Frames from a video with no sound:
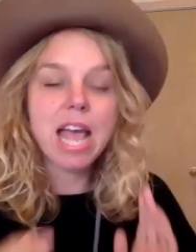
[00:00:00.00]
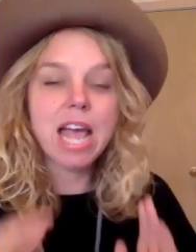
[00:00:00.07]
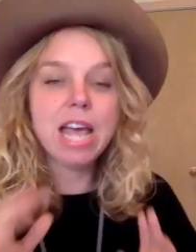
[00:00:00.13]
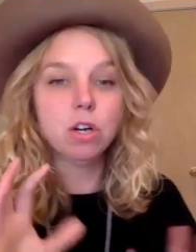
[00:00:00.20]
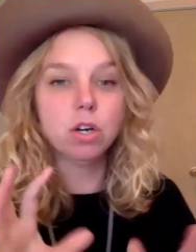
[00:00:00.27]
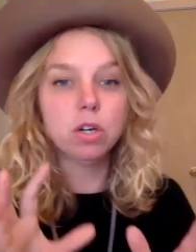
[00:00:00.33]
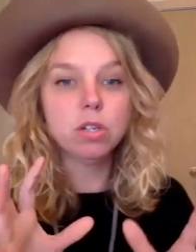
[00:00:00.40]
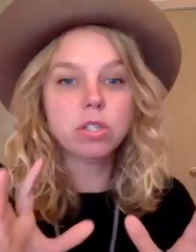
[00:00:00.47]

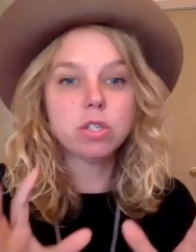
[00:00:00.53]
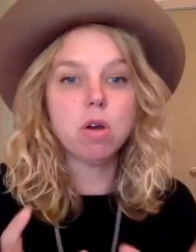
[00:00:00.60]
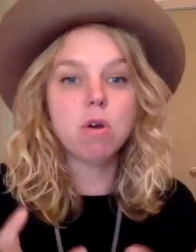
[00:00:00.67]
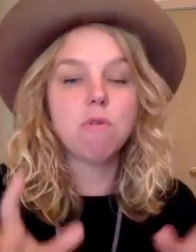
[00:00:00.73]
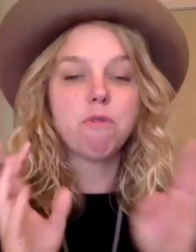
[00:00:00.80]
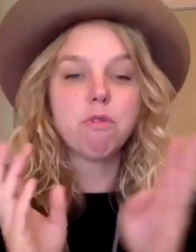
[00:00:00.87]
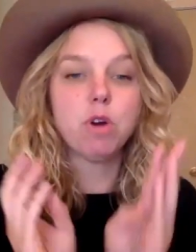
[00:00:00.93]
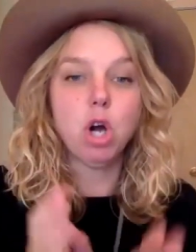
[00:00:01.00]
And
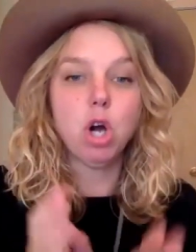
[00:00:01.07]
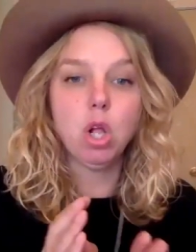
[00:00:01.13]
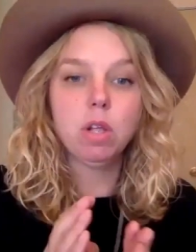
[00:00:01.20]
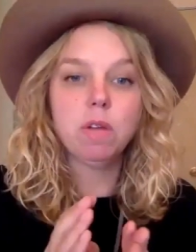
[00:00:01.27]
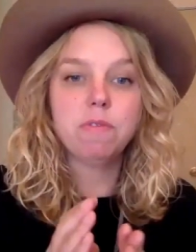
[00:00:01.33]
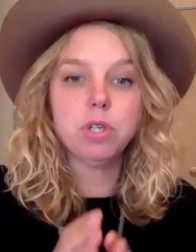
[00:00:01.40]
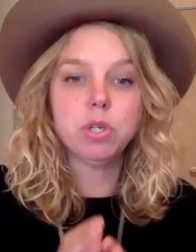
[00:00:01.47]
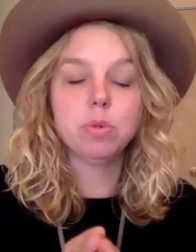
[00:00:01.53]
also for all
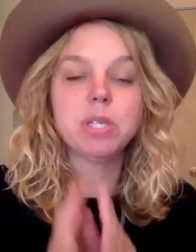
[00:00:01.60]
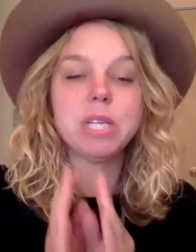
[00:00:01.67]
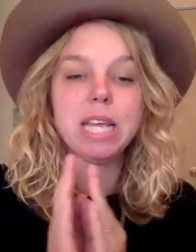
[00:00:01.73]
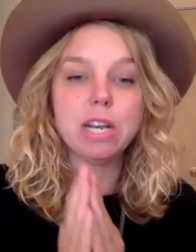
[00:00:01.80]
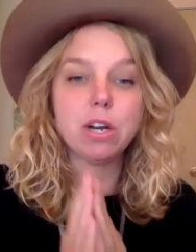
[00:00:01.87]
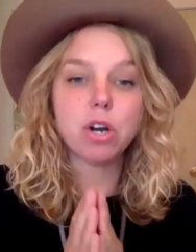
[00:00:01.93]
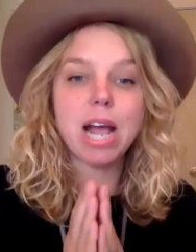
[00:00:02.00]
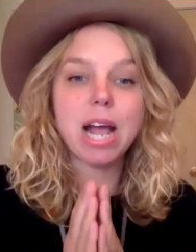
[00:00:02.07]
of you to
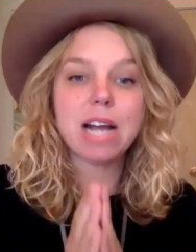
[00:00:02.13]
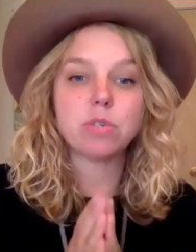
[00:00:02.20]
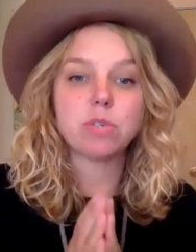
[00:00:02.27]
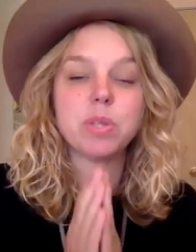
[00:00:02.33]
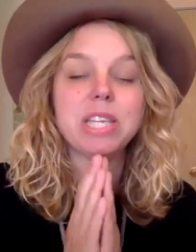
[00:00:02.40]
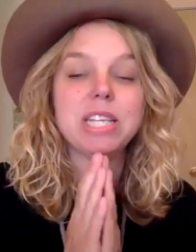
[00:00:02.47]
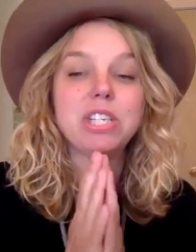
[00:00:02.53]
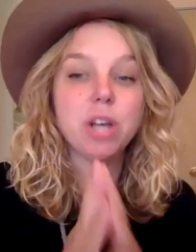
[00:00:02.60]
interact
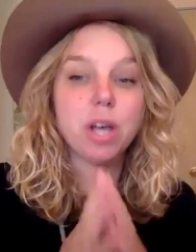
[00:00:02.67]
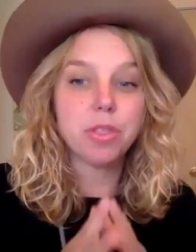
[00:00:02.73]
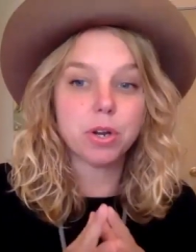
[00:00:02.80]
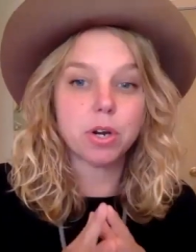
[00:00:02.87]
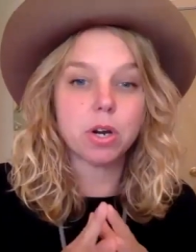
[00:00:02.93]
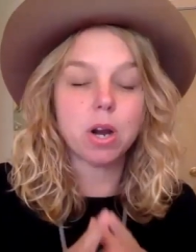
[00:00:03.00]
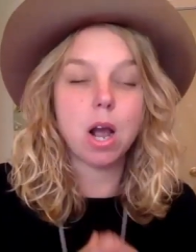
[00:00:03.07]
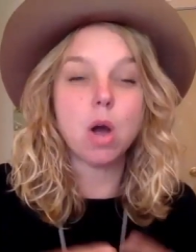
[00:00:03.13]
with each
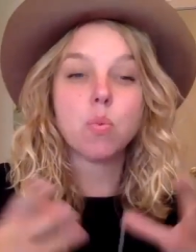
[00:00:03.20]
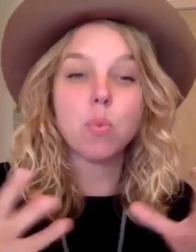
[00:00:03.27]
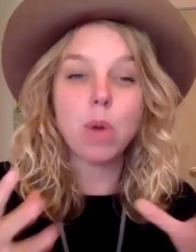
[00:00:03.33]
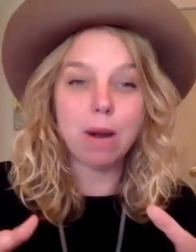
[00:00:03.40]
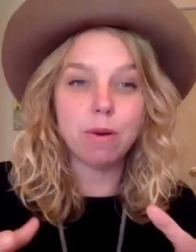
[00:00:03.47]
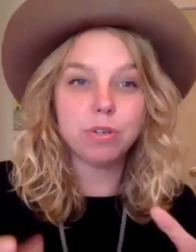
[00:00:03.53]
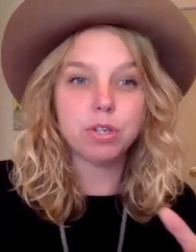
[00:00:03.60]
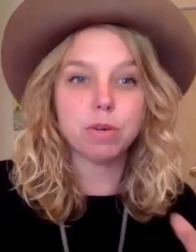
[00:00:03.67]
other
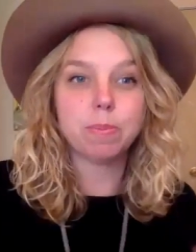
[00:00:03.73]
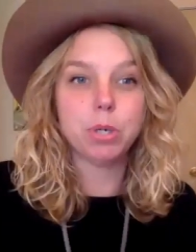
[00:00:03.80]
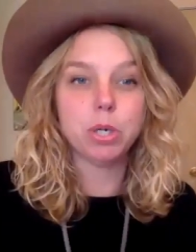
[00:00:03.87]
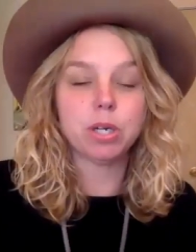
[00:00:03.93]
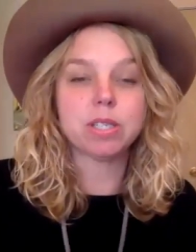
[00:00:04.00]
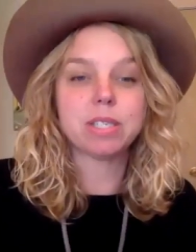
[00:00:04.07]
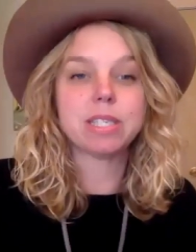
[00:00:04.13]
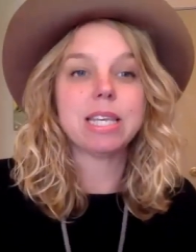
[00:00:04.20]
around your
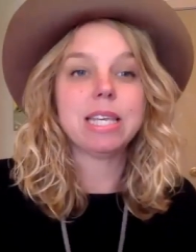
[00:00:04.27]
books